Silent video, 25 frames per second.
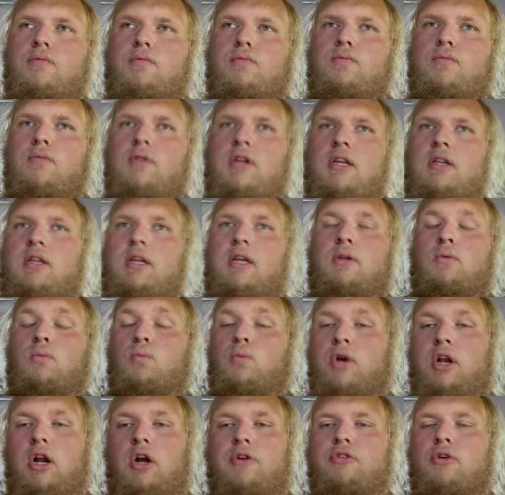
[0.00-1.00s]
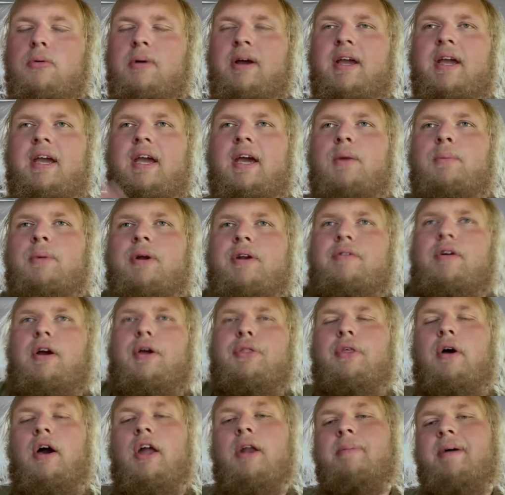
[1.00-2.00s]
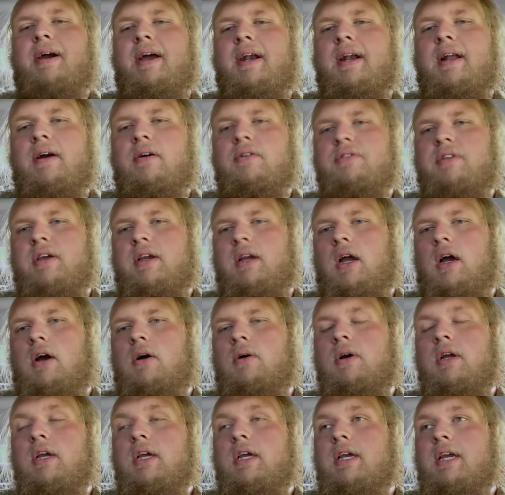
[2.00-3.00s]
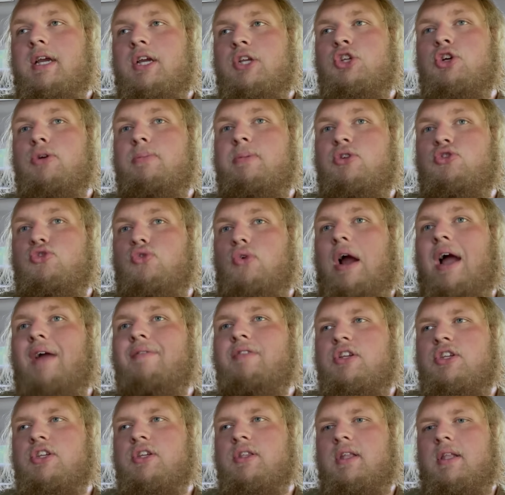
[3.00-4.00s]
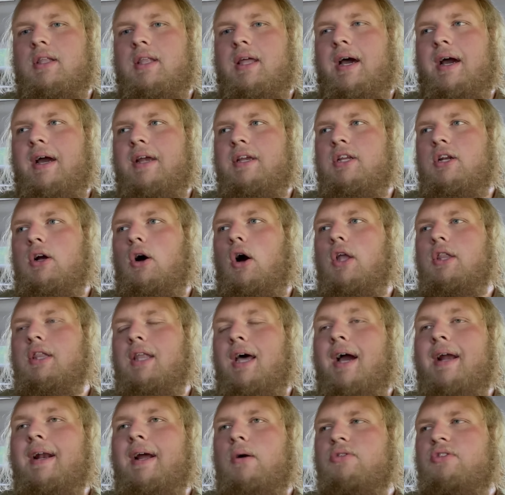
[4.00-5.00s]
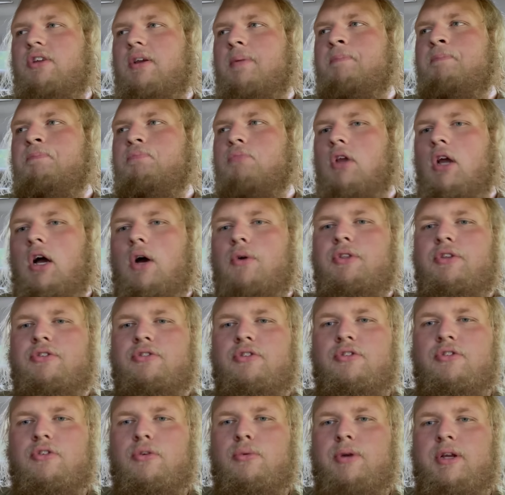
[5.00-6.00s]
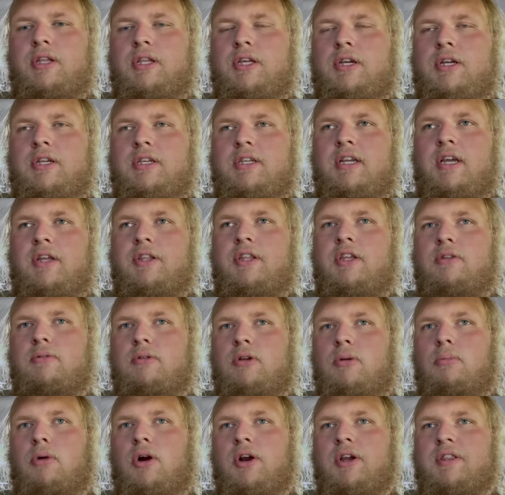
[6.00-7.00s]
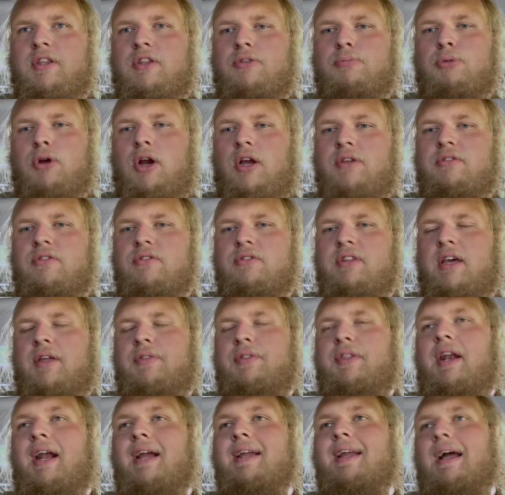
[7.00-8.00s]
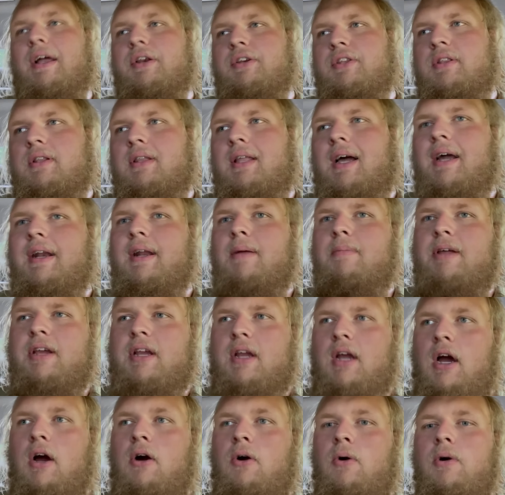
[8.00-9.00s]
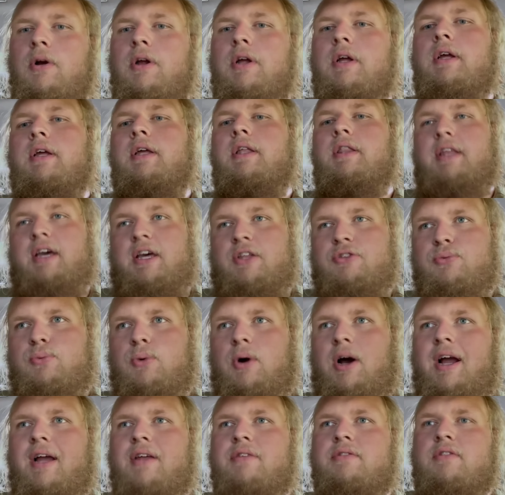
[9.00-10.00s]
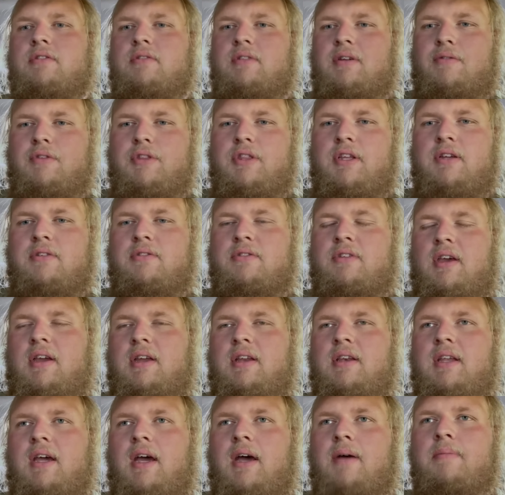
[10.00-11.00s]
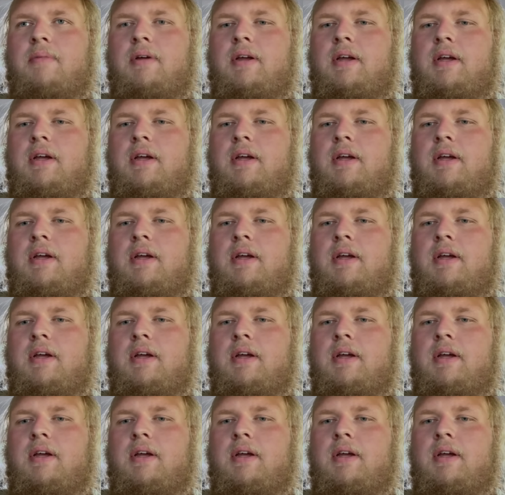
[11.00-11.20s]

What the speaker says: it went over my head whenever I thought about it, and I was like, oh, it took me driving to the lot. You know, online, I was like, oh, this is a really good deal. They're marking these prices down. And then I got to the lot, and I'm like, oh, that's why. It's because everything's dinged up.